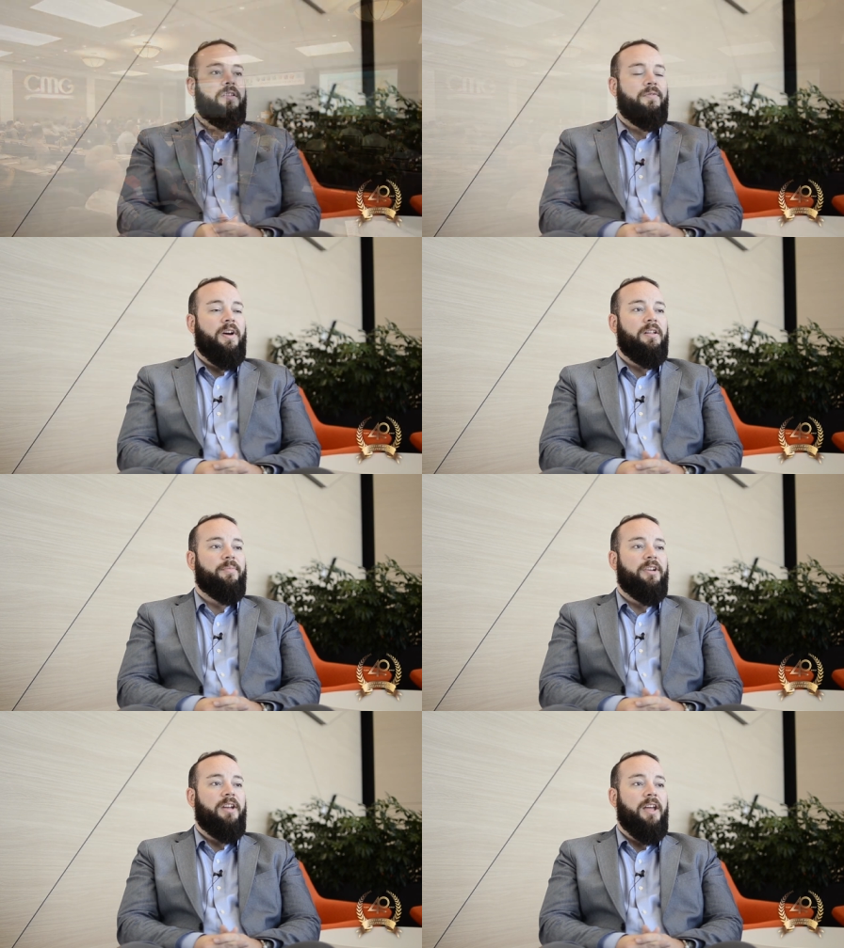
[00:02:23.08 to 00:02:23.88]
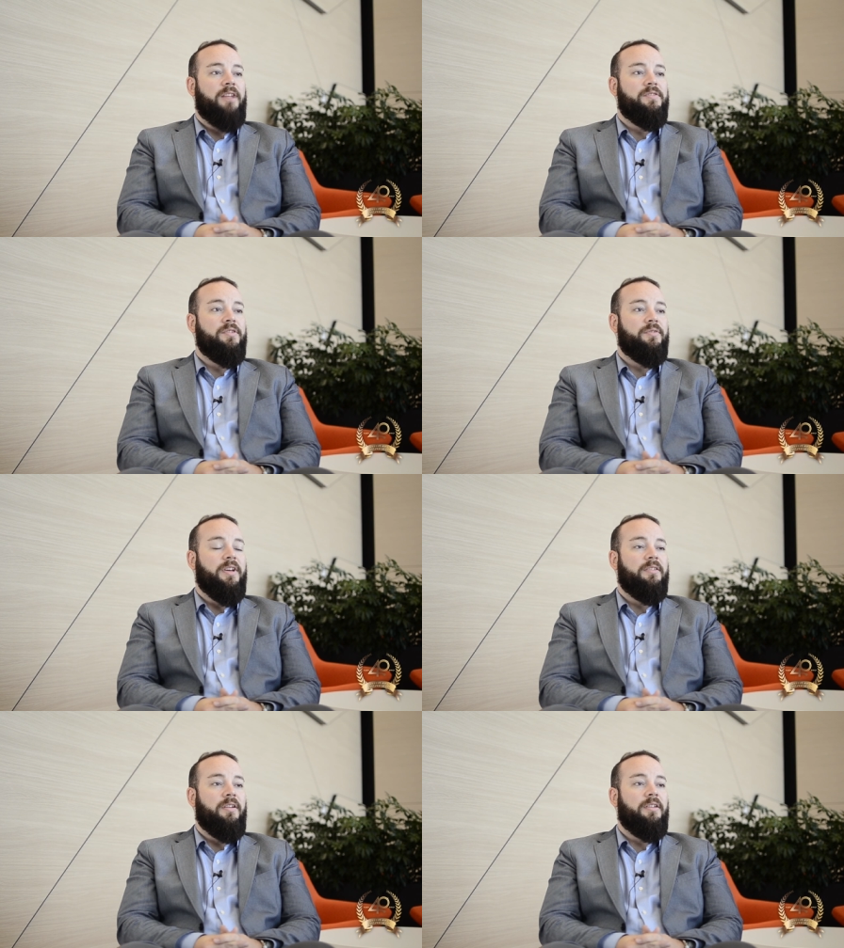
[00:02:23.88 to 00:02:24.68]
and develop and enhance new
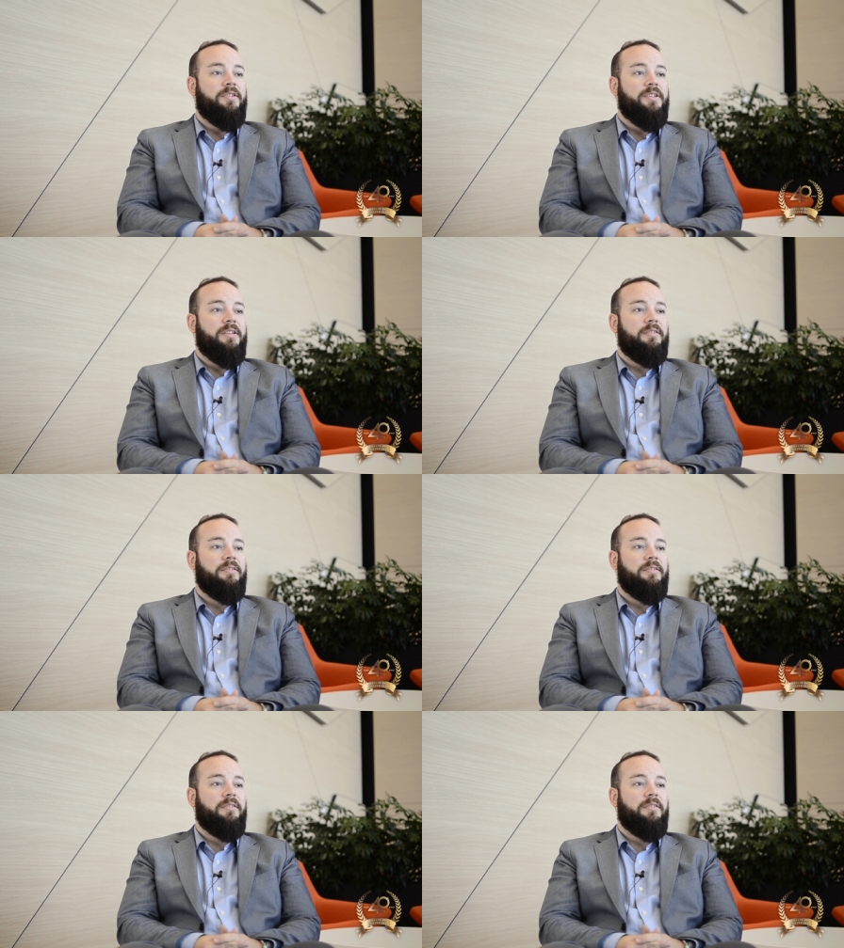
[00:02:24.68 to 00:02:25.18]
technology.